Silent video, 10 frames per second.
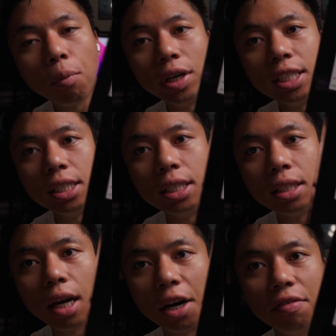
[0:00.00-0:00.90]
Boise.
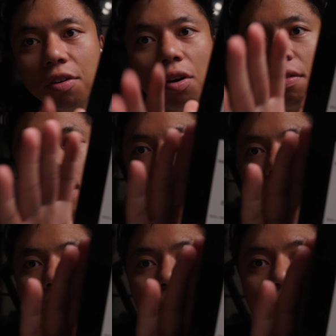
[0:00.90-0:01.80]
I don't even know if that's how
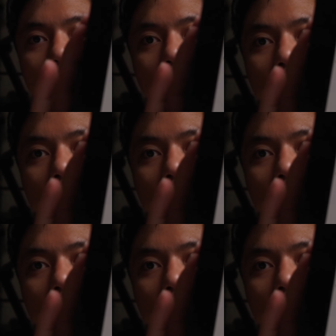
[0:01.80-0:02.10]
you're supposed to